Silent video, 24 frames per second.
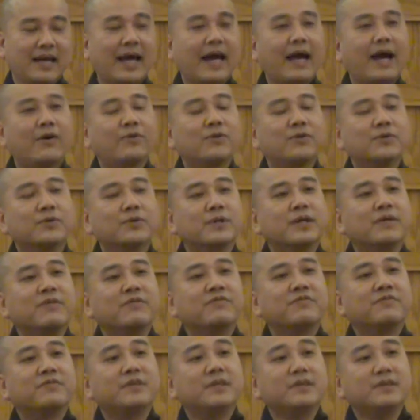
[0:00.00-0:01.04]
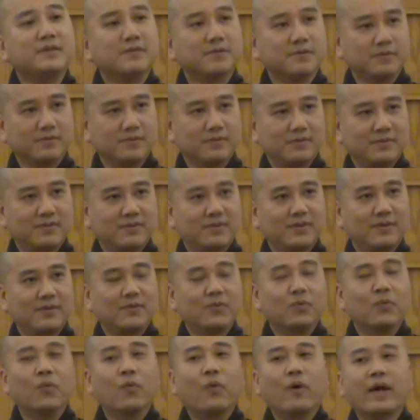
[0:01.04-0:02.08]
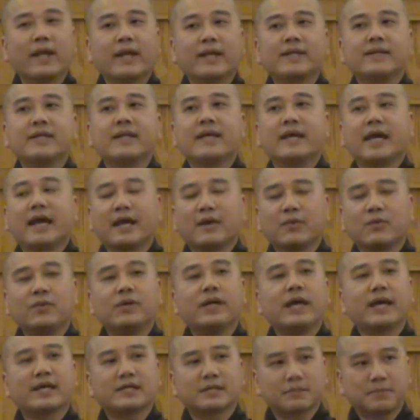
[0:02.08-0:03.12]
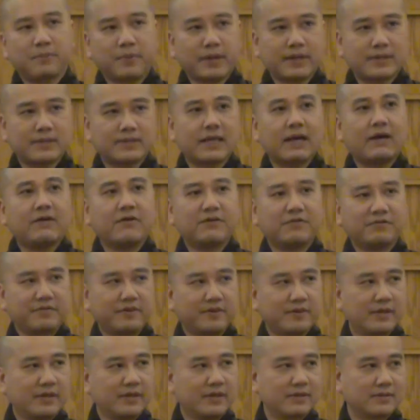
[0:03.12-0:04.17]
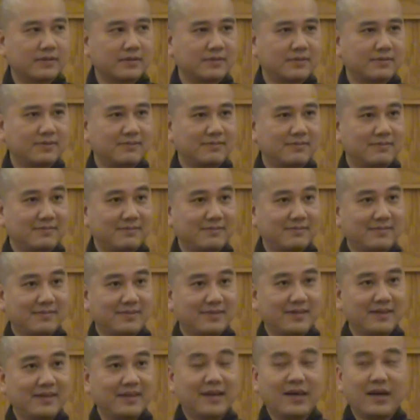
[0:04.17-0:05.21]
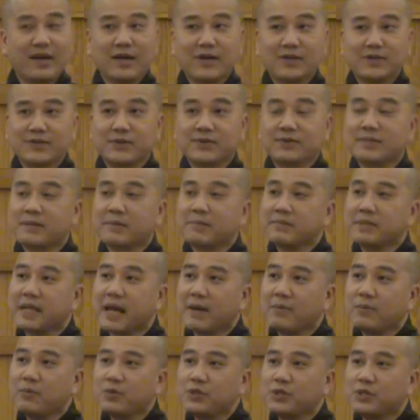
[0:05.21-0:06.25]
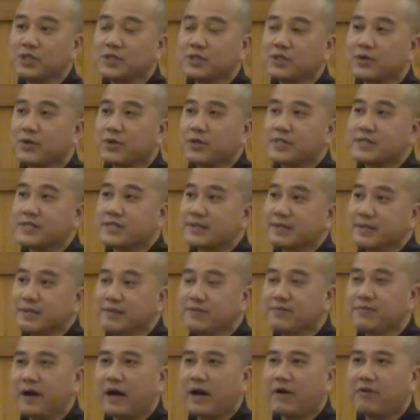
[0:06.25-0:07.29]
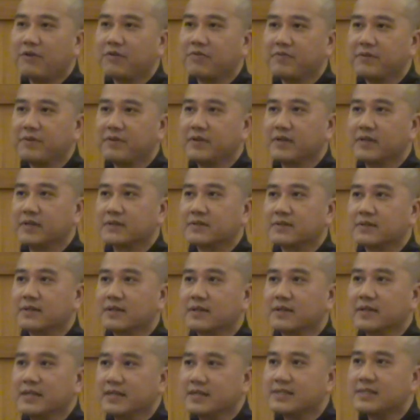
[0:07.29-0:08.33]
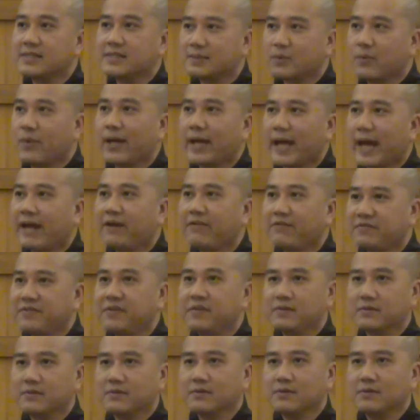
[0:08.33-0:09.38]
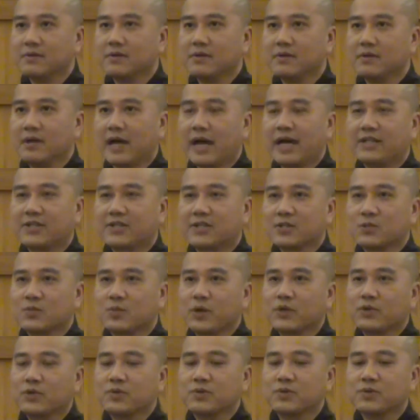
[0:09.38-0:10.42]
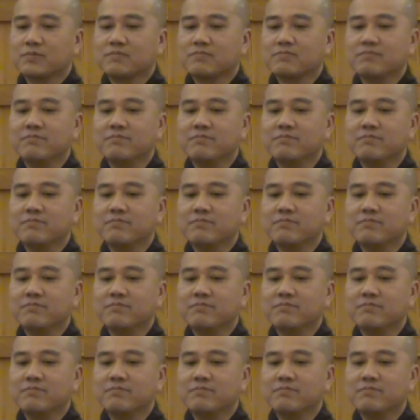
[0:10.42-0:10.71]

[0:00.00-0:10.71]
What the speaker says: How do they feel when we express our feelings? So sometimes we just concern for our feelings. This is what I feel. I just want to